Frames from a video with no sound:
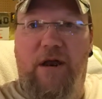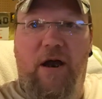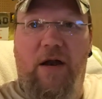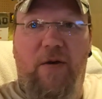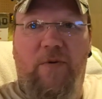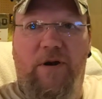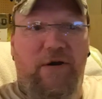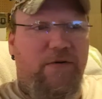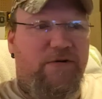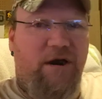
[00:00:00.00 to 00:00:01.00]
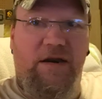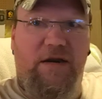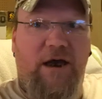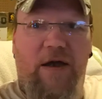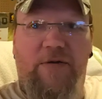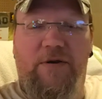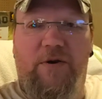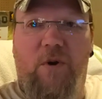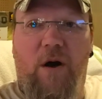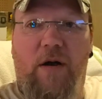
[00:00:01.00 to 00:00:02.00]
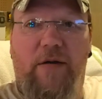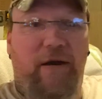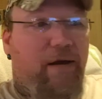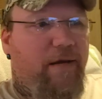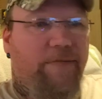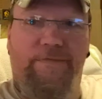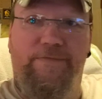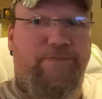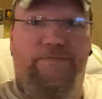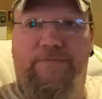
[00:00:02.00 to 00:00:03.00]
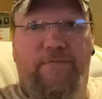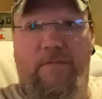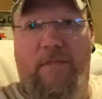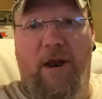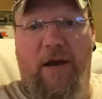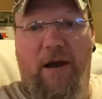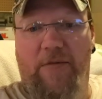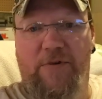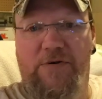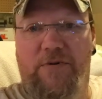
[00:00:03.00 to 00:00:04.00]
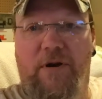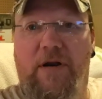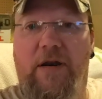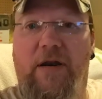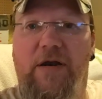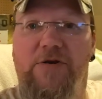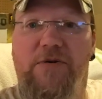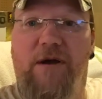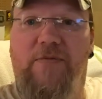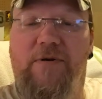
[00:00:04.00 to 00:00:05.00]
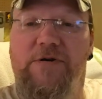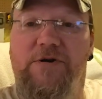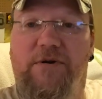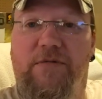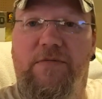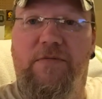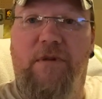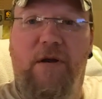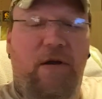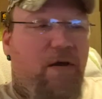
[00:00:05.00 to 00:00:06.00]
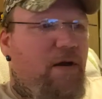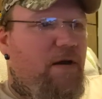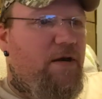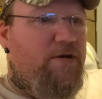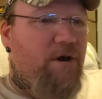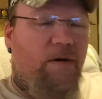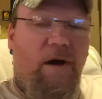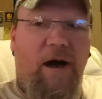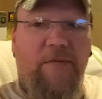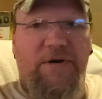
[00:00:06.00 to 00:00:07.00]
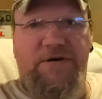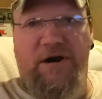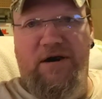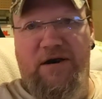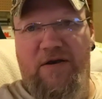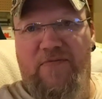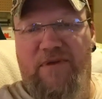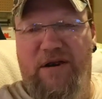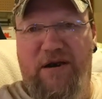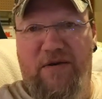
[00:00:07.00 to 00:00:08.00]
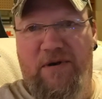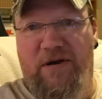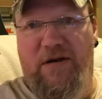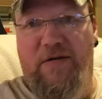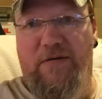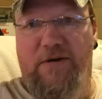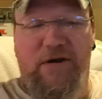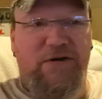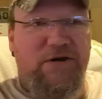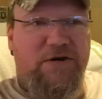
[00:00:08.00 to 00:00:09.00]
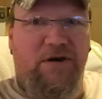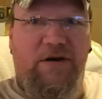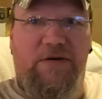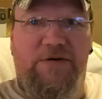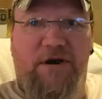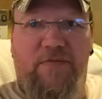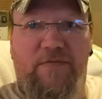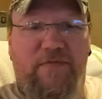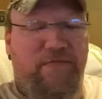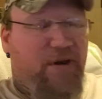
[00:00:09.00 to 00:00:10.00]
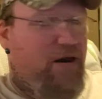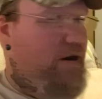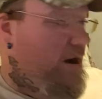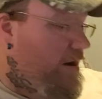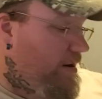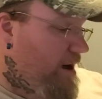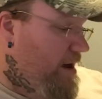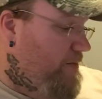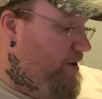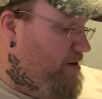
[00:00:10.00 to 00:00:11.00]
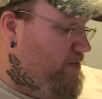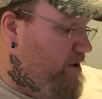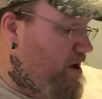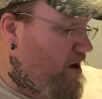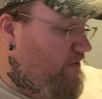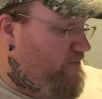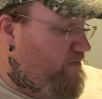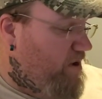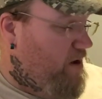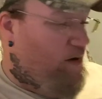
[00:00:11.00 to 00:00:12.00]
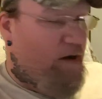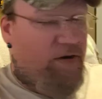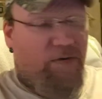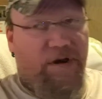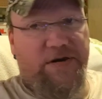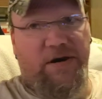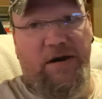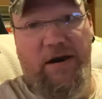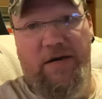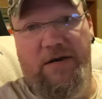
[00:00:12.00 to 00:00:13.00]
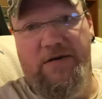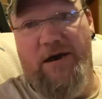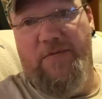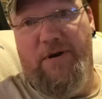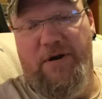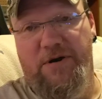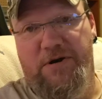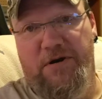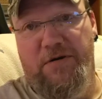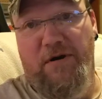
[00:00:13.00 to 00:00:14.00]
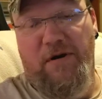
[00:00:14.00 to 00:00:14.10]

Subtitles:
And all I want to do is get the title to the quad, and I'm just running into issue after issue. So I'm going to stick another video in here. It's just a little something that kind of pissed me off. And the reason it did, because I'm a Christian.